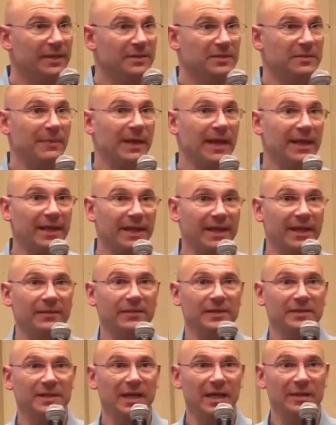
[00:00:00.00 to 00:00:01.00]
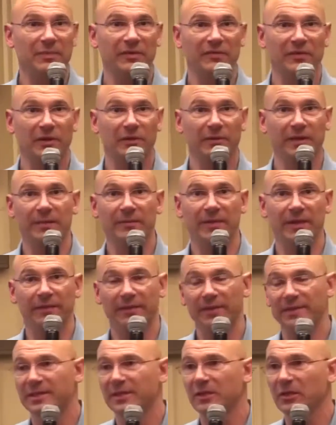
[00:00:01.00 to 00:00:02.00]
Depending on the type of agreement,
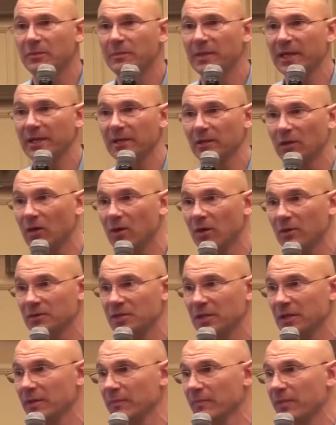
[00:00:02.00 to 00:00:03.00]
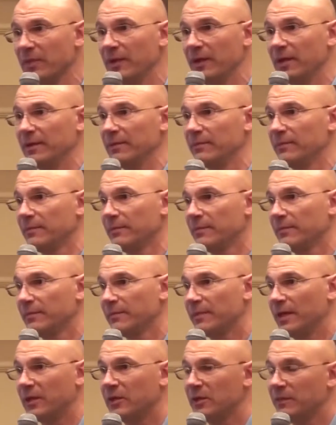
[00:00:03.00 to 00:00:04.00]
this could be a long-term thing.
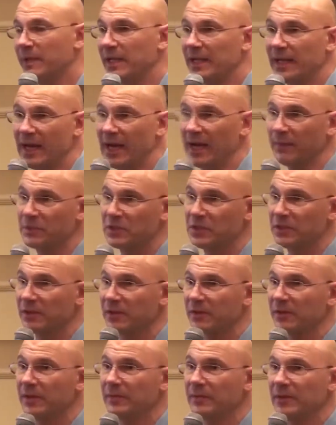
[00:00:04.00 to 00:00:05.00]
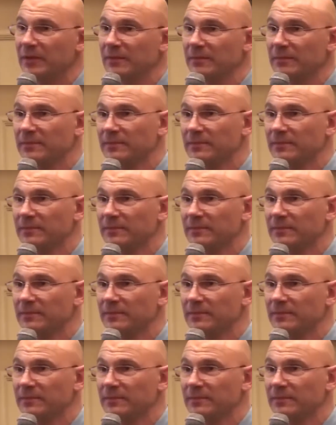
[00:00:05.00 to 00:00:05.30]
It could be an option agreement.